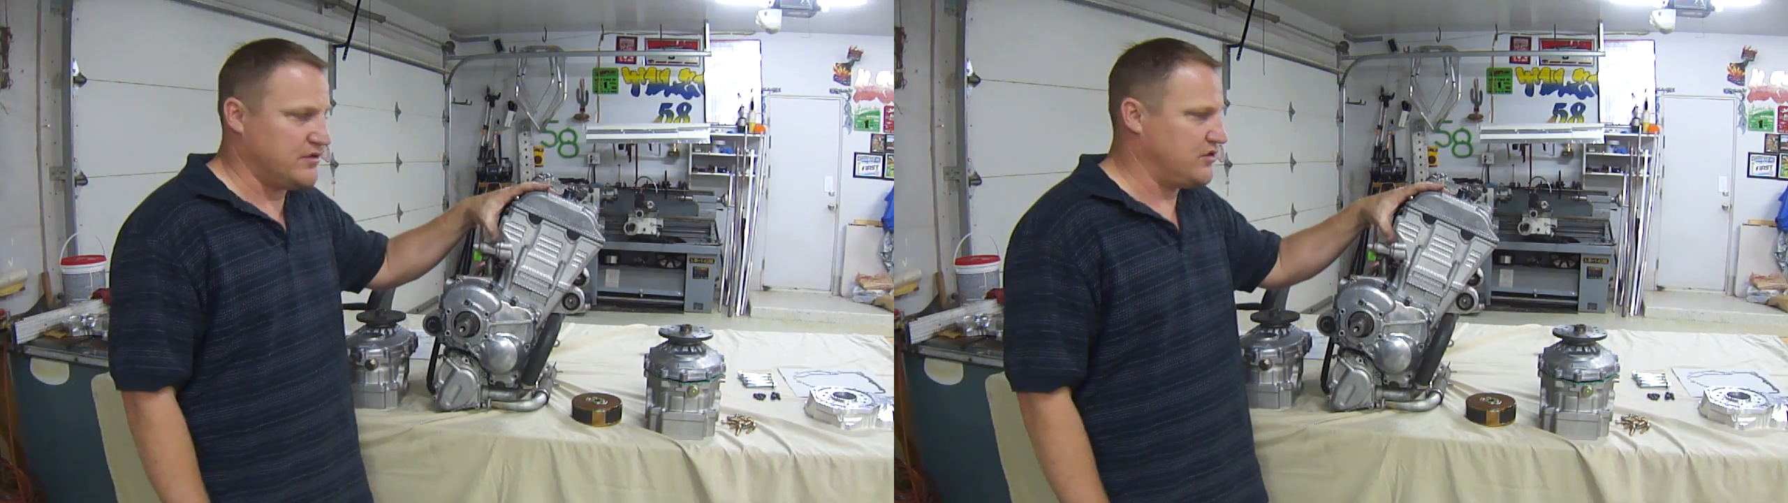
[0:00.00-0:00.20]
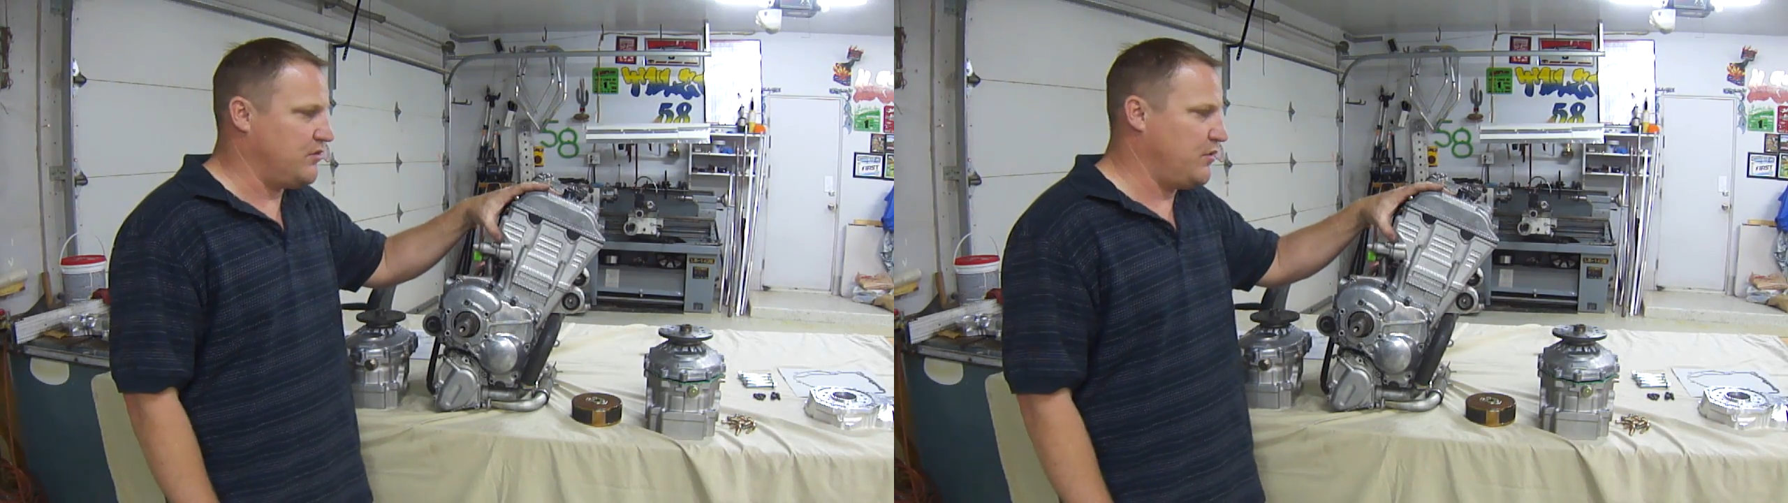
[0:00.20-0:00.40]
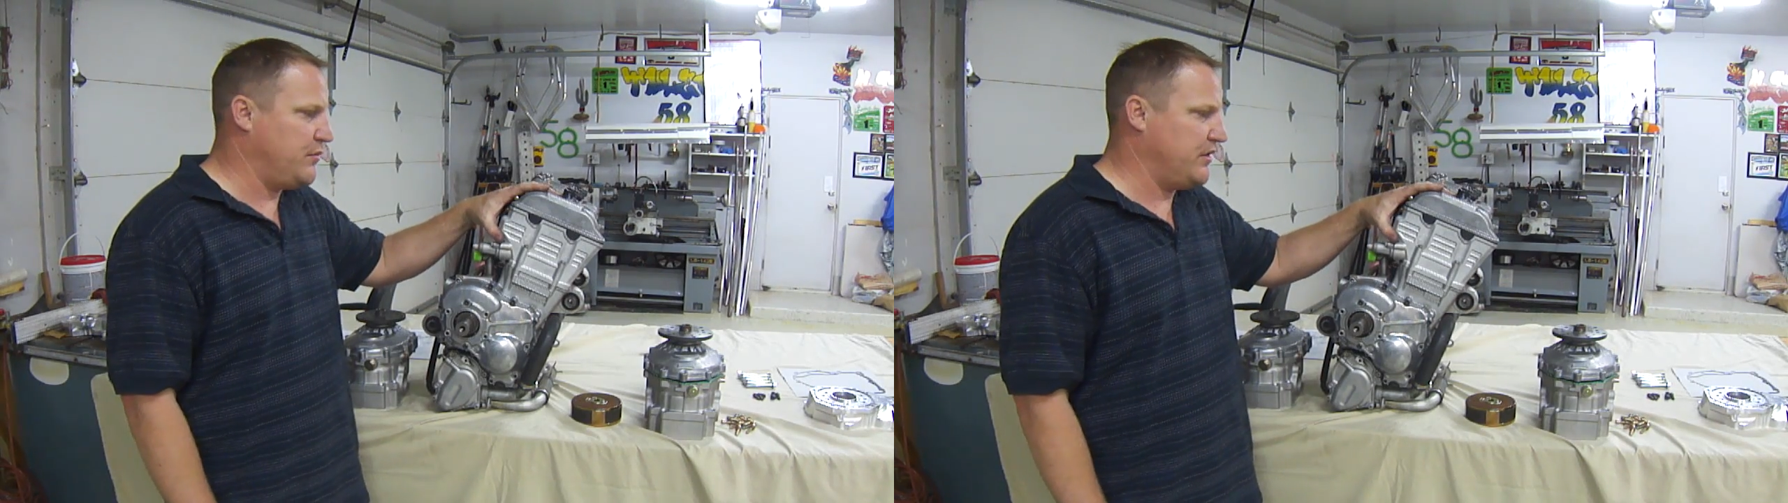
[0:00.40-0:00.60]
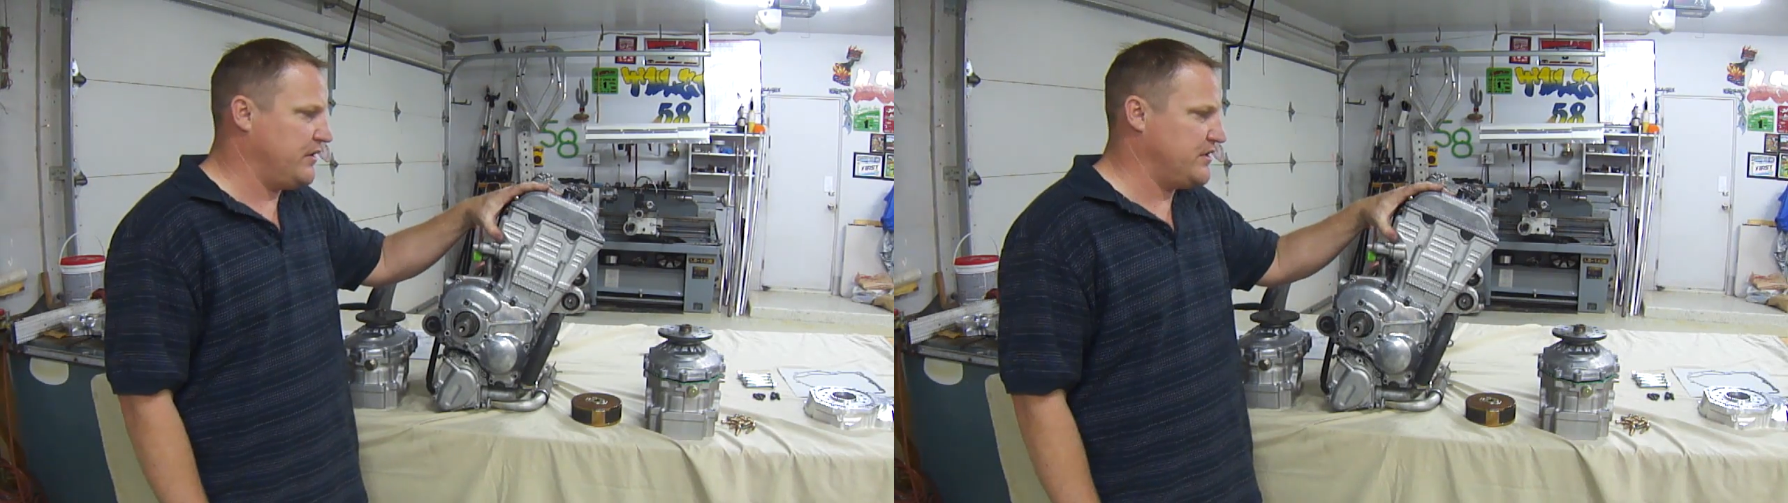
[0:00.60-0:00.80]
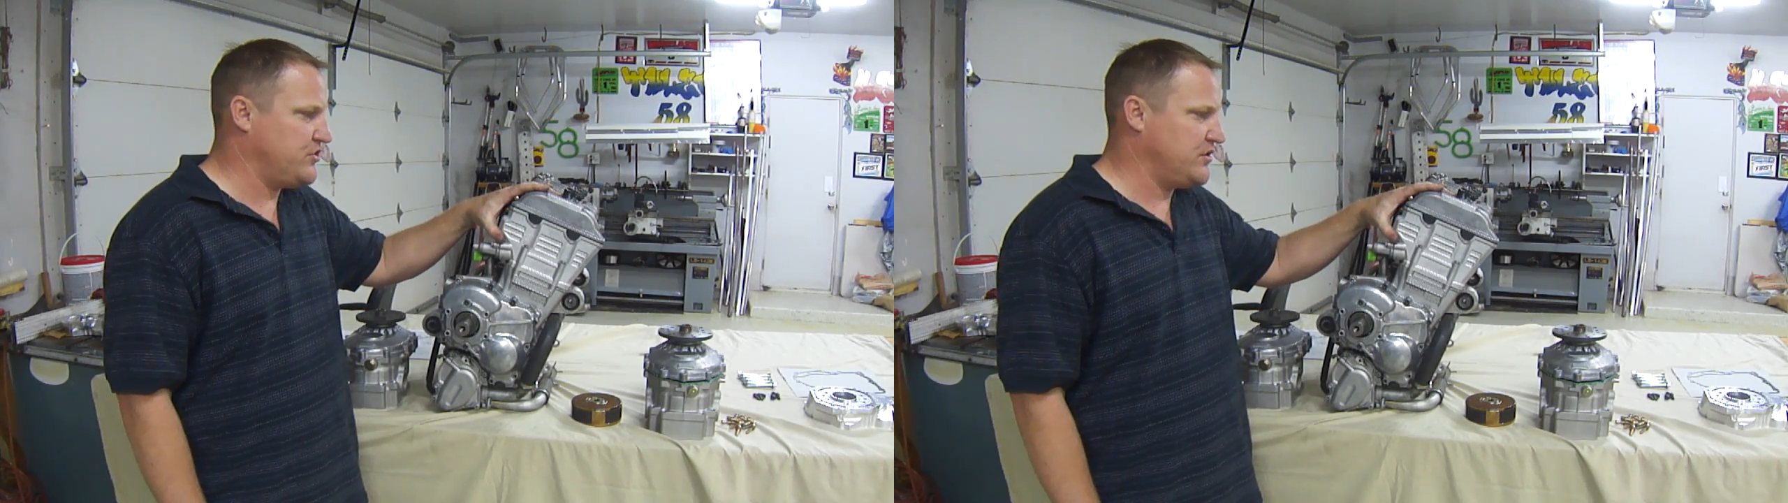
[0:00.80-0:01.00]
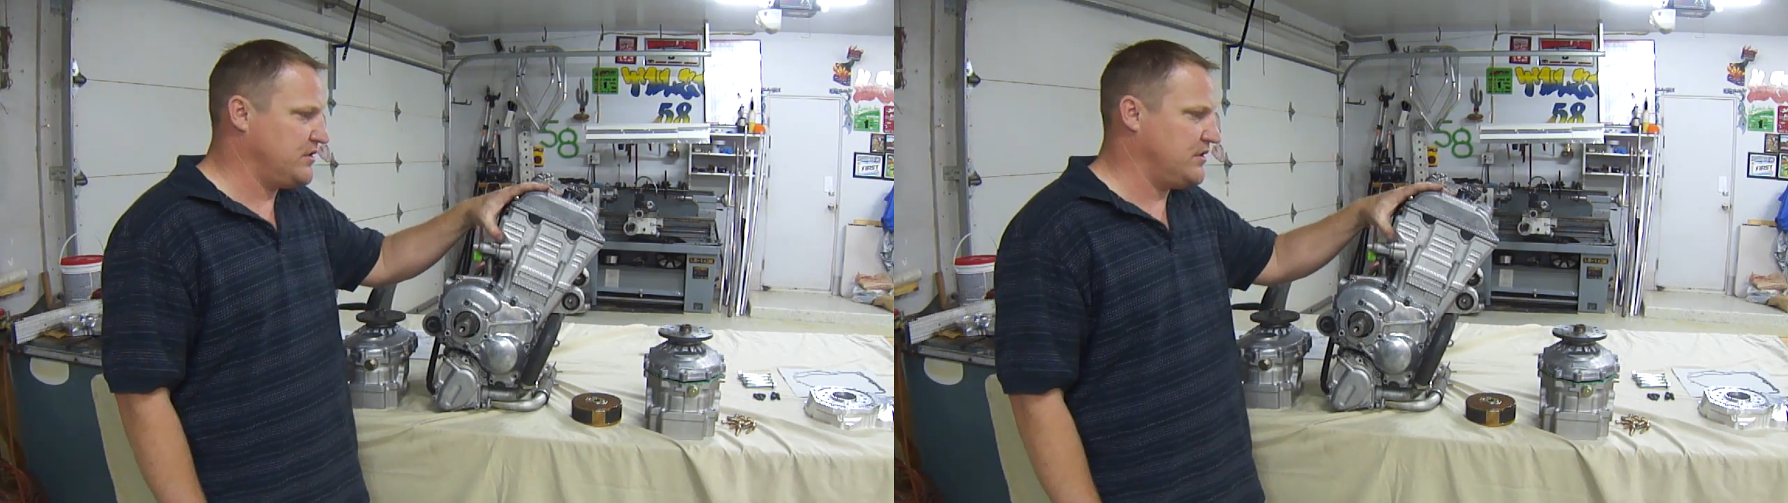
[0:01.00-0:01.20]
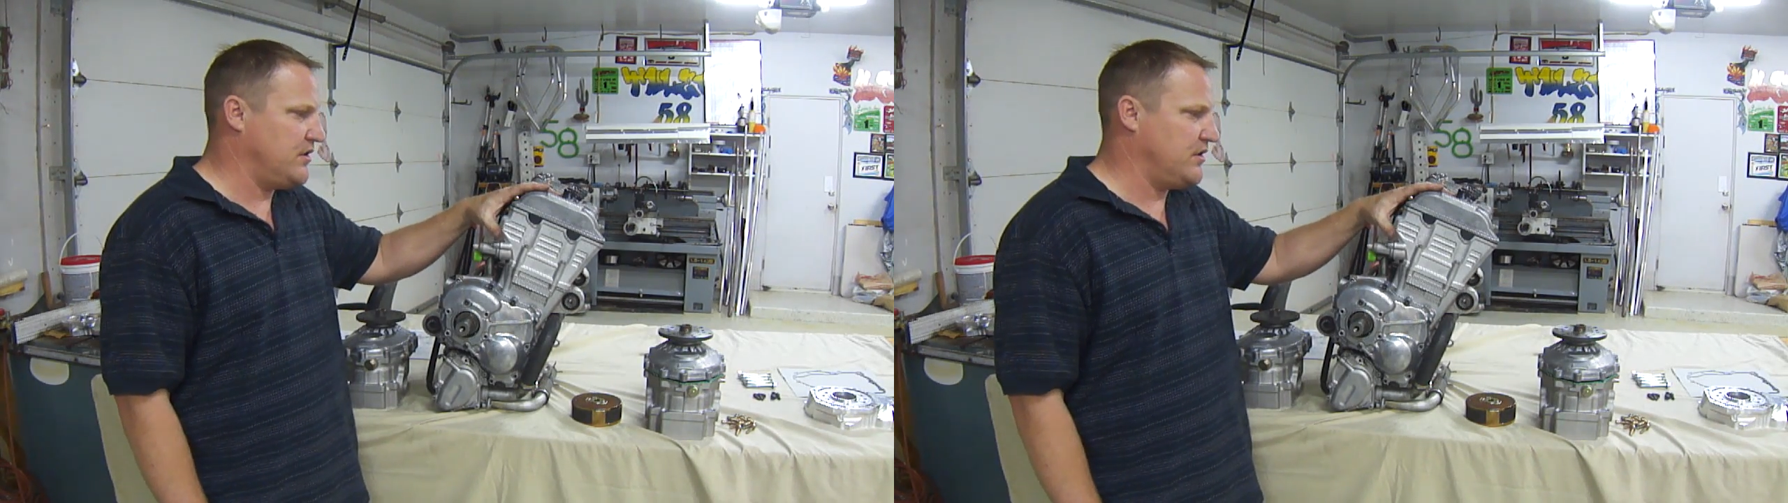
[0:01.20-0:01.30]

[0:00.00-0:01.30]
snowmobile engine,